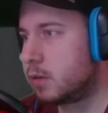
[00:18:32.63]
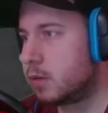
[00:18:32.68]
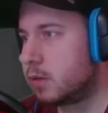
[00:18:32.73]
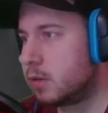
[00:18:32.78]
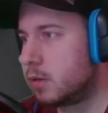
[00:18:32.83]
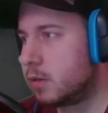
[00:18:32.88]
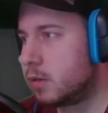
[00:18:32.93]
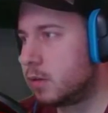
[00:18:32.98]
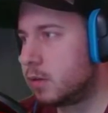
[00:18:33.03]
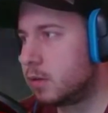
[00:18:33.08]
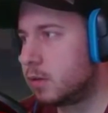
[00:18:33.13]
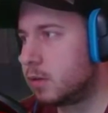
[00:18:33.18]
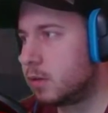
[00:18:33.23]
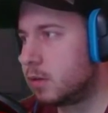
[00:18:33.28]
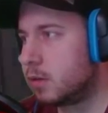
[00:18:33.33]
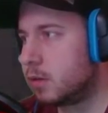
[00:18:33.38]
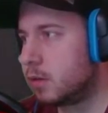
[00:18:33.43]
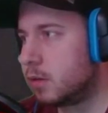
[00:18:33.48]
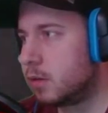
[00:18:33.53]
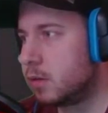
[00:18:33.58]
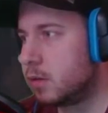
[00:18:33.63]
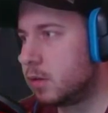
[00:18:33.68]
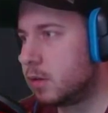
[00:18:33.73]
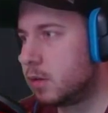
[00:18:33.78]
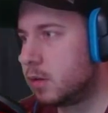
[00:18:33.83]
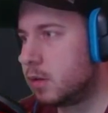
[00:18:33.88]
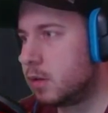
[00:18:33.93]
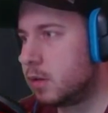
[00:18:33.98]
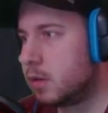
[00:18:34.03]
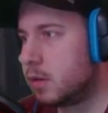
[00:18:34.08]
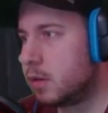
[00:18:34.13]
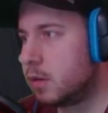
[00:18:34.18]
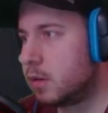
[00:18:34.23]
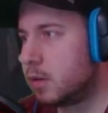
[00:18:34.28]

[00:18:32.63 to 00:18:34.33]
[no speech]